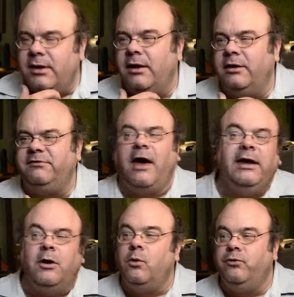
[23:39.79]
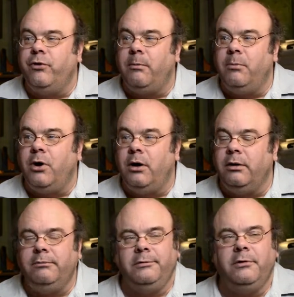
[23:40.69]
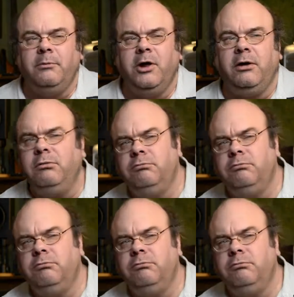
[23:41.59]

a taiko drum part." And I'm like,